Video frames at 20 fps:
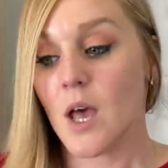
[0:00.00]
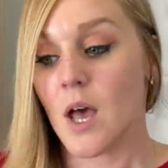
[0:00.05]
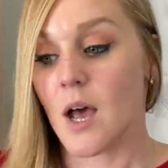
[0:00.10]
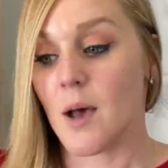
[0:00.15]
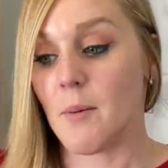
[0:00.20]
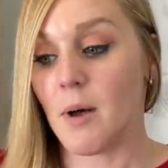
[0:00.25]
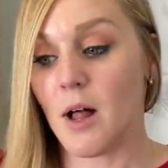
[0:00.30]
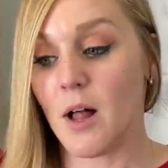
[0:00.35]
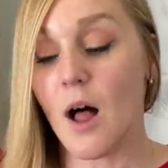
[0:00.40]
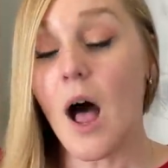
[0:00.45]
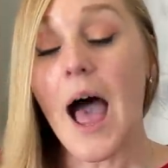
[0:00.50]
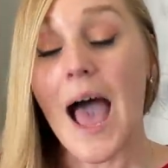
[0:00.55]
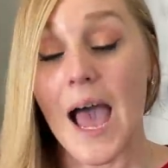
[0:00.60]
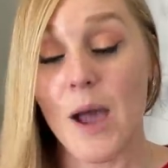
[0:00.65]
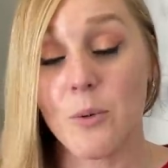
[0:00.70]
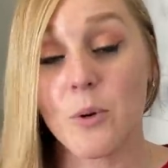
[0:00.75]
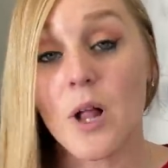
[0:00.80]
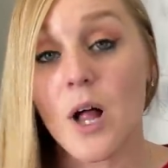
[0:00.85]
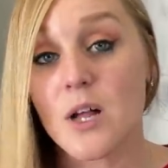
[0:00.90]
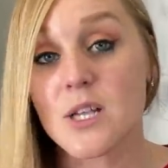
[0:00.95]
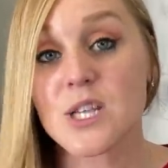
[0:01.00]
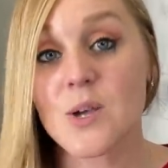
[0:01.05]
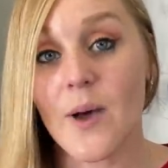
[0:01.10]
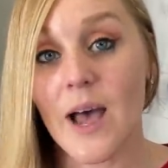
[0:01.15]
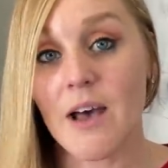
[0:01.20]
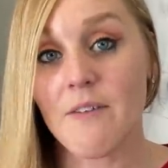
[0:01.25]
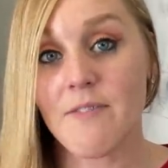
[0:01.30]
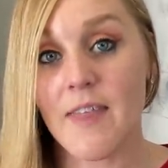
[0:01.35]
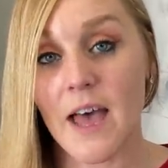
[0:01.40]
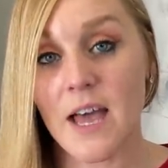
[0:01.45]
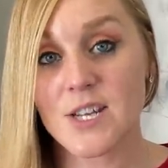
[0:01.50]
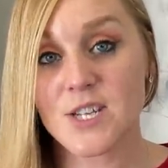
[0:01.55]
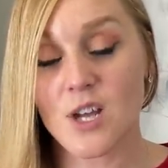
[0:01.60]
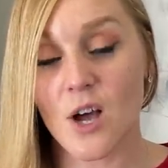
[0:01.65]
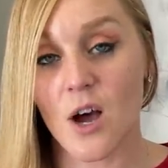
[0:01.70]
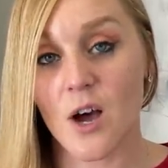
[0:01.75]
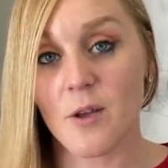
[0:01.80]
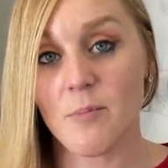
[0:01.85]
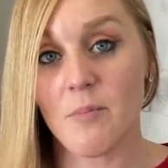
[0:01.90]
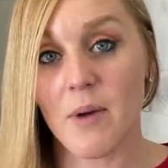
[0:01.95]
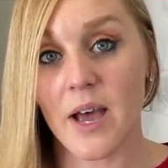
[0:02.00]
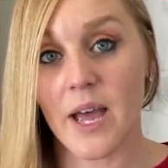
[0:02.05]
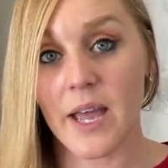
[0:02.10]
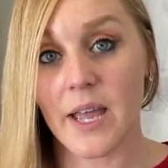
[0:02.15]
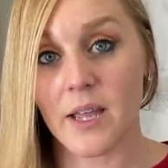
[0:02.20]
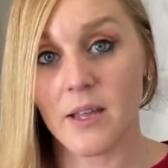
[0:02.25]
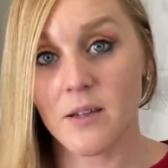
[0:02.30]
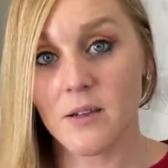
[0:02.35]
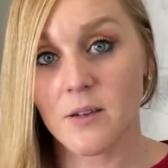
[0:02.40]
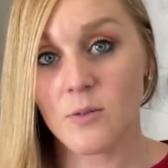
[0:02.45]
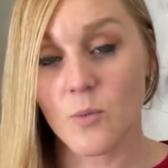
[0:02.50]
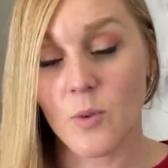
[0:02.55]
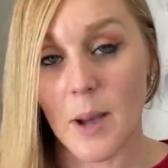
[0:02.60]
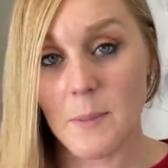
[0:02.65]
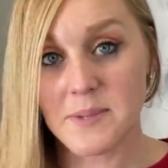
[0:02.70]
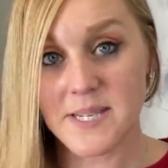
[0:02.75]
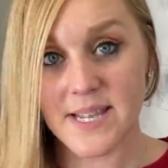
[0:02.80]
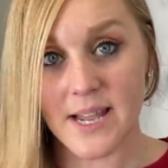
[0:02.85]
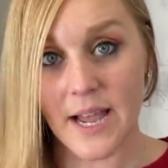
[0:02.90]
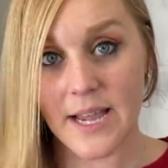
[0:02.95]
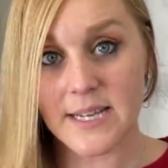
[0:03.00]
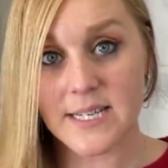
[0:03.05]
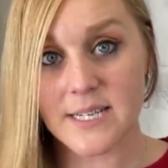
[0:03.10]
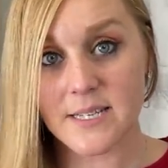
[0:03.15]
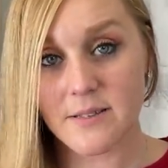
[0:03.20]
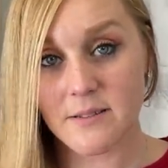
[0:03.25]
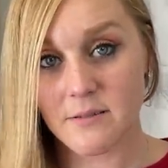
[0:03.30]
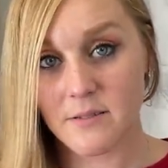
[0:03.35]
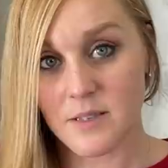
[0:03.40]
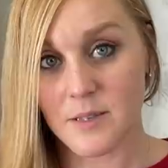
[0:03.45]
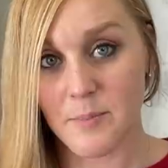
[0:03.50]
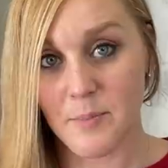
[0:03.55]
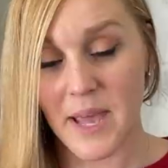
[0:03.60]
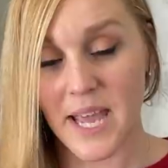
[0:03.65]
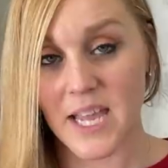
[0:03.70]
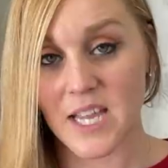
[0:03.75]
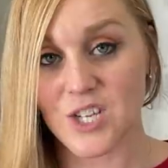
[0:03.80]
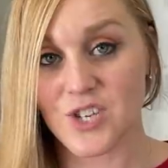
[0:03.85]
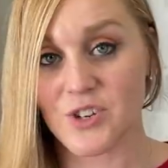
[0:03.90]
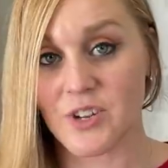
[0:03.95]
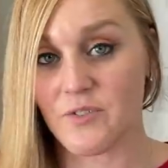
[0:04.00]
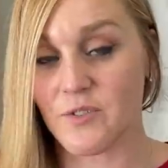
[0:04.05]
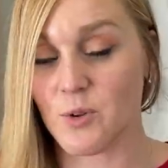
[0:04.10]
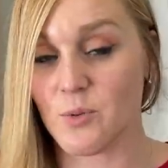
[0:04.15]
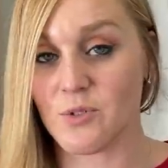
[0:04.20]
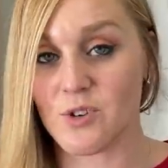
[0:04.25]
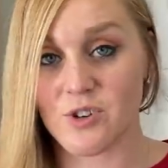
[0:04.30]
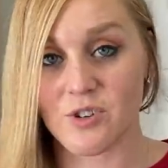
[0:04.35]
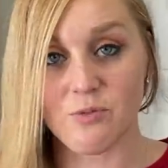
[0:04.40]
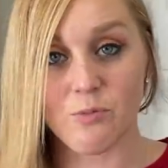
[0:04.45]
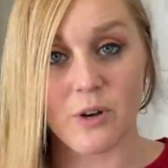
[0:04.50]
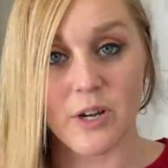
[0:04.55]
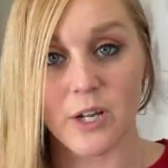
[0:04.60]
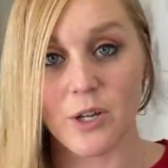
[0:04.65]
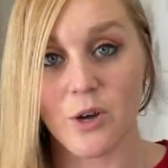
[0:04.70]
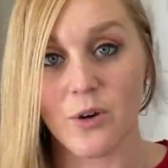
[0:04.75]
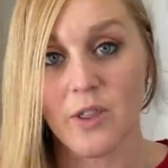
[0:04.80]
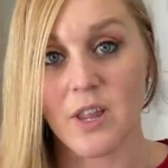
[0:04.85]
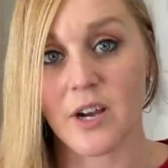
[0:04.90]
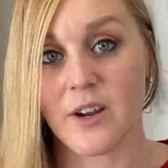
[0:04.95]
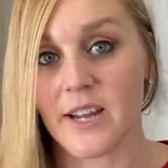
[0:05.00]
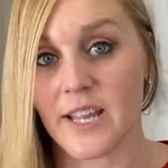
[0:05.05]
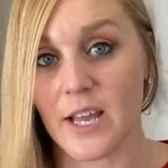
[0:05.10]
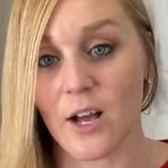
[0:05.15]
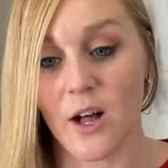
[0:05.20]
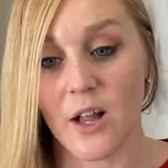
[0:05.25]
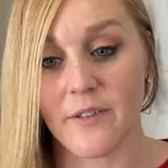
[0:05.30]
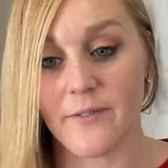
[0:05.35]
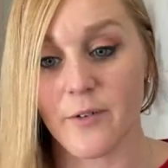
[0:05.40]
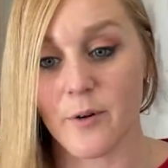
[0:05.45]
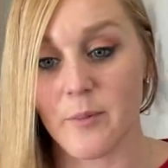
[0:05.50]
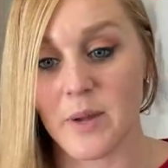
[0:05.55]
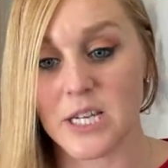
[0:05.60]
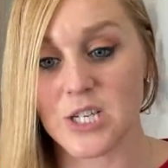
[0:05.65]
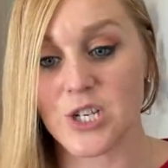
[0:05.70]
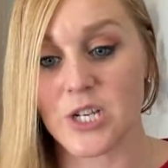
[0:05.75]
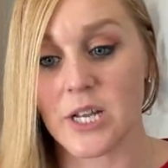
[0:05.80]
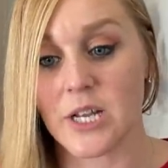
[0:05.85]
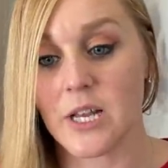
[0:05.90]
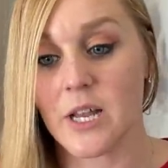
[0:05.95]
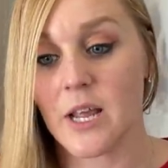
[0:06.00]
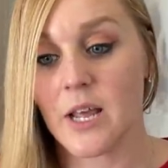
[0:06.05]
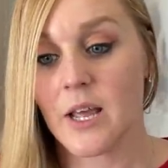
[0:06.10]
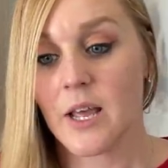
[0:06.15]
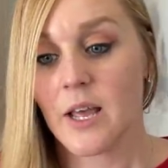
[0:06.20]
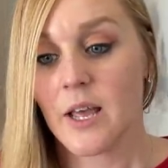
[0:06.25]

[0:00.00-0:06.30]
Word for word: Um, I'll, I will also have that on my website, the page, if you just wanna go there to get all information.